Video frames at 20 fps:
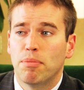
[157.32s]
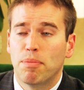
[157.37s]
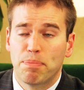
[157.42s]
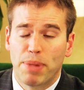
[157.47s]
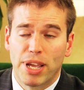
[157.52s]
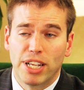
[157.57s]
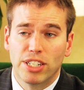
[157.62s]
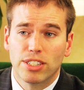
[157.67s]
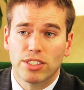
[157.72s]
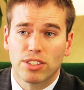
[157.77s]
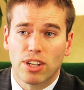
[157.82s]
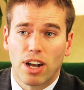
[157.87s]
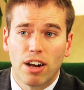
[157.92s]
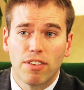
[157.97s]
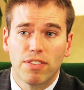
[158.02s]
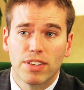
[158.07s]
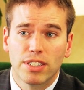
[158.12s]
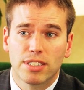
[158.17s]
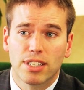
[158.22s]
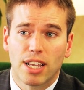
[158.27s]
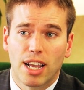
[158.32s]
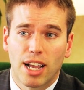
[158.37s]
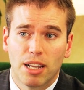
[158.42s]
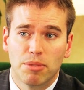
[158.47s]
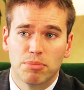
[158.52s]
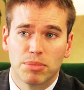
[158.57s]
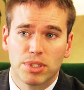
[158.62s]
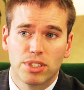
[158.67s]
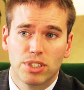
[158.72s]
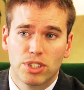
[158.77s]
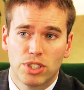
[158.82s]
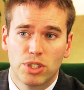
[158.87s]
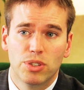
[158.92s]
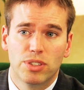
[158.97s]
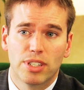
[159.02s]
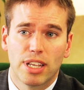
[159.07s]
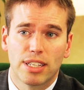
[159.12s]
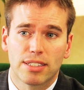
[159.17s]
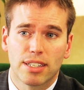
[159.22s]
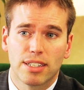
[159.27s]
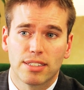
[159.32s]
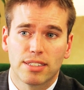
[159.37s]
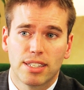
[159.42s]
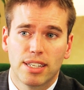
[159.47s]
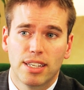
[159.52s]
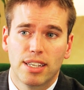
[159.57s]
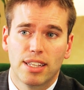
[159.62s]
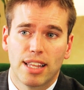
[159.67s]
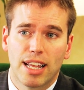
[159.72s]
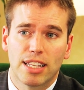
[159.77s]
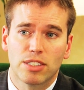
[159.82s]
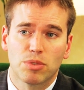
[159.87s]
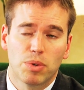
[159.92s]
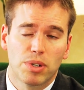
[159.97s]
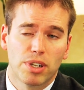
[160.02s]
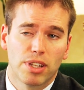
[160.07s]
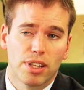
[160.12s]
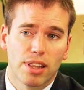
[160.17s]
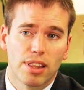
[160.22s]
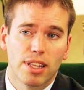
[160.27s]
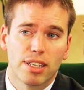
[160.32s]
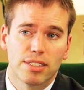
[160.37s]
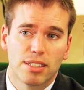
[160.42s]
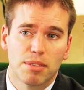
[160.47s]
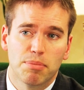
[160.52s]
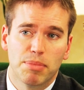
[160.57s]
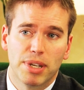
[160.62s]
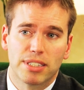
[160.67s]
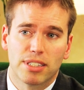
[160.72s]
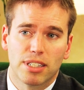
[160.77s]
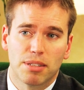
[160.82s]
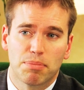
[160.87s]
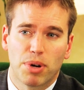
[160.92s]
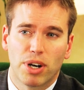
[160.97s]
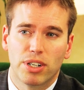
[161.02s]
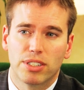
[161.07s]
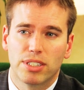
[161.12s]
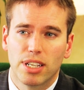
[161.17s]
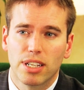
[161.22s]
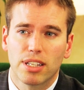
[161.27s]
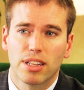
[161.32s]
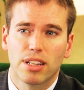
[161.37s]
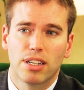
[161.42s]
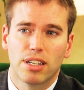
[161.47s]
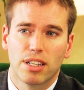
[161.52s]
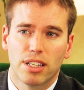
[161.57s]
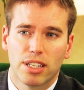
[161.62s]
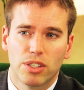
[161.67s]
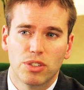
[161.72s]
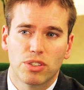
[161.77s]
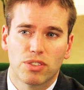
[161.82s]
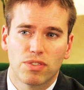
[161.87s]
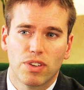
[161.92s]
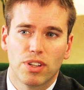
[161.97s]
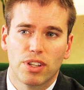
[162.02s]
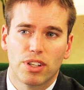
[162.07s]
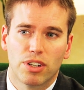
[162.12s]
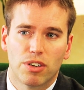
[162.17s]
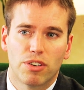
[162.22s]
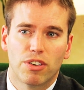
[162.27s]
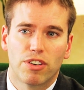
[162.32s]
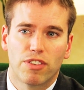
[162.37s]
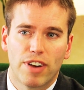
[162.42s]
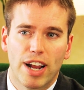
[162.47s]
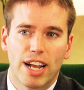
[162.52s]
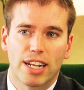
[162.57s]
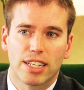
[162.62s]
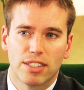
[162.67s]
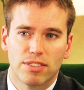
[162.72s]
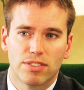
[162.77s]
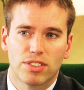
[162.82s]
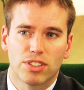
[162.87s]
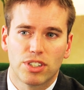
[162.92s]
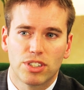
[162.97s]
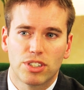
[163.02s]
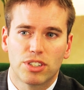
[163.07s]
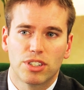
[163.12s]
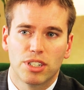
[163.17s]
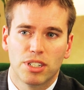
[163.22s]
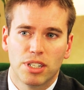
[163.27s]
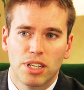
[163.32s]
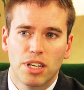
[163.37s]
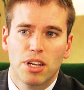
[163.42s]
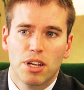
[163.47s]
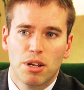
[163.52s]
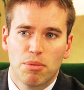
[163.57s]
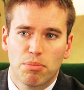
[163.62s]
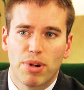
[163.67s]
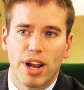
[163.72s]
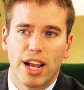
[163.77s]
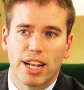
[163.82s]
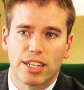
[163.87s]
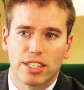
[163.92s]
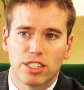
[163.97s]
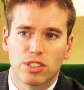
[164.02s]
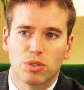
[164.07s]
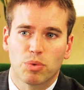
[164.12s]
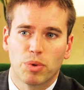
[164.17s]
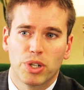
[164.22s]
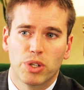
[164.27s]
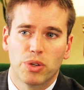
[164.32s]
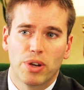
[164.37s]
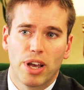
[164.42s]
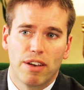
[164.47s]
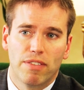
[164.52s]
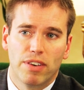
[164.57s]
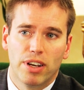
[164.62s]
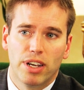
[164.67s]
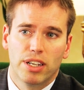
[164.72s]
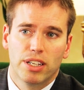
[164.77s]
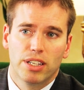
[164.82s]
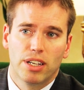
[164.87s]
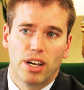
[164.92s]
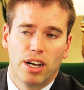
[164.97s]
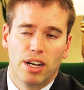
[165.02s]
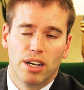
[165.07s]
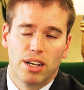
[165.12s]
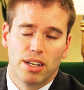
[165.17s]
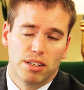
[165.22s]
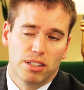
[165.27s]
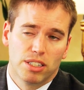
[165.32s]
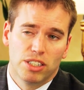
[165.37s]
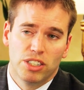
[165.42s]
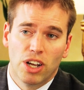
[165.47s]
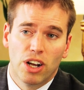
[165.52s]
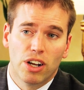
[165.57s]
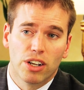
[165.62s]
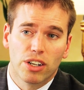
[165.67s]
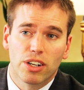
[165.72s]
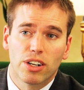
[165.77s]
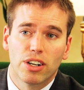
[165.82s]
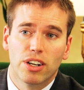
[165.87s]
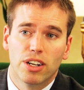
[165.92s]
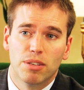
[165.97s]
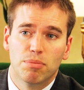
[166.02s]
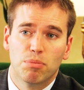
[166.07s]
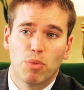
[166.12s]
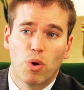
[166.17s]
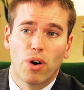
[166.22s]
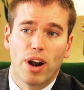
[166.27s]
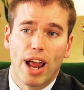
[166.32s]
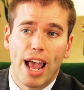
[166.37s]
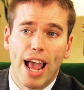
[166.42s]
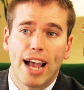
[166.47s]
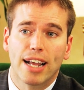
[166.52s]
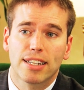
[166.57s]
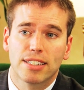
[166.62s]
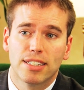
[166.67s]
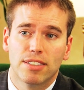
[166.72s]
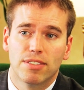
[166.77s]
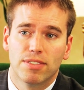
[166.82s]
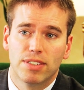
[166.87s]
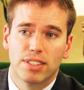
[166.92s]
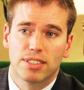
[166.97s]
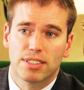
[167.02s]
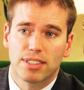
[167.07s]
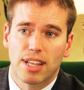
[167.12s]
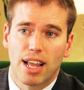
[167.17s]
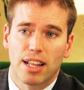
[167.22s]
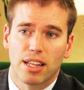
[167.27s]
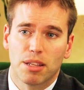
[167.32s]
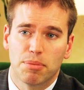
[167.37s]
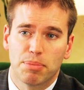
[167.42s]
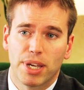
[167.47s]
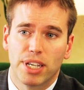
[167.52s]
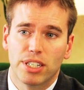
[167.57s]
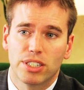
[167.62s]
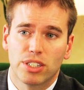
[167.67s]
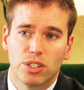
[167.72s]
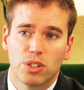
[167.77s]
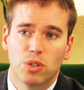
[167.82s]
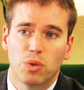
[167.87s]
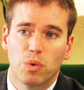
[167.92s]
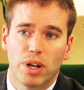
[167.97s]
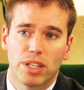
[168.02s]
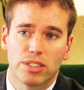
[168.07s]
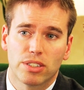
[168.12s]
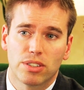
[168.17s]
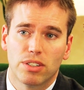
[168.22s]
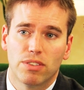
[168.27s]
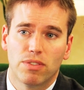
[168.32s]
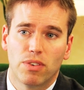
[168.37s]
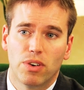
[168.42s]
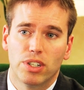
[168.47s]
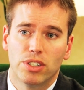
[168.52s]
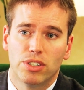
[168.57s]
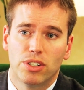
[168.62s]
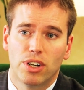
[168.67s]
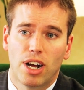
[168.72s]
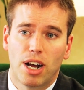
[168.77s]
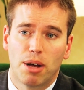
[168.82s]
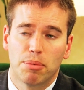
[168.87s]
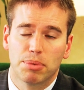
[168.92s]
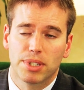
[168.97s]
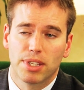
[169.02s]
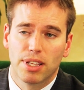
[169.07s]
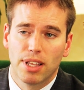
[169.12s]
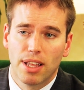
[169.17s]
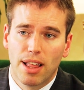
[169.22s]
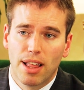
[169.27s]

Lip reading: Patients oftentimes choose SLT, and that's one of the things that makes it particularly useful in a refractive surgery practice where you have a younger and more active style of patient who wants to avoid drops.